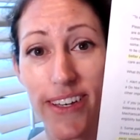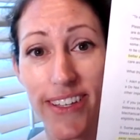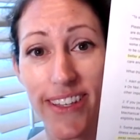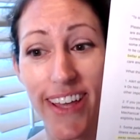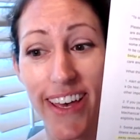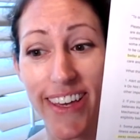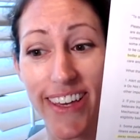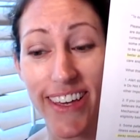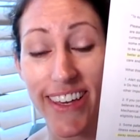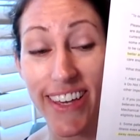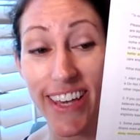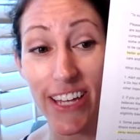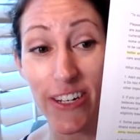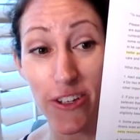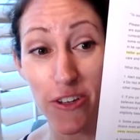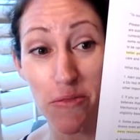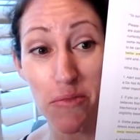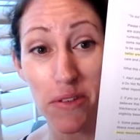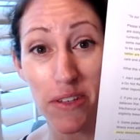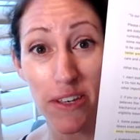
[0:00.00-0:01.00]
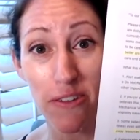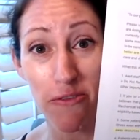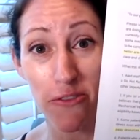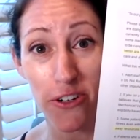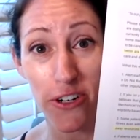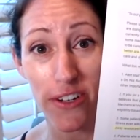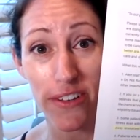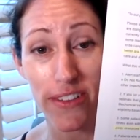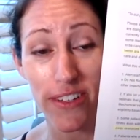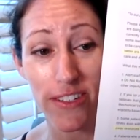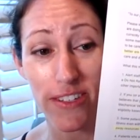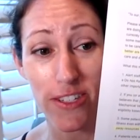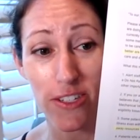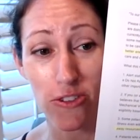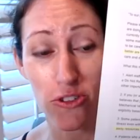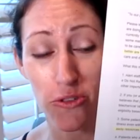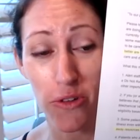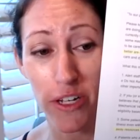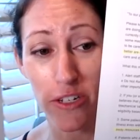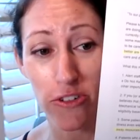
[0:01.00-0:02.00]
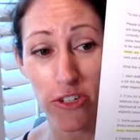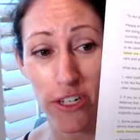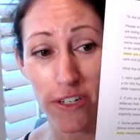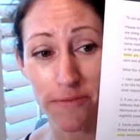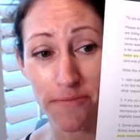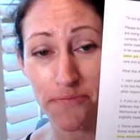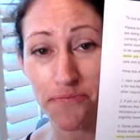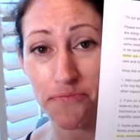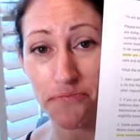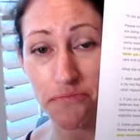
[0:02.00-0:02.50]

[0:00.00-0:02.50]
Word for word: Like, can you believe we're in this situation?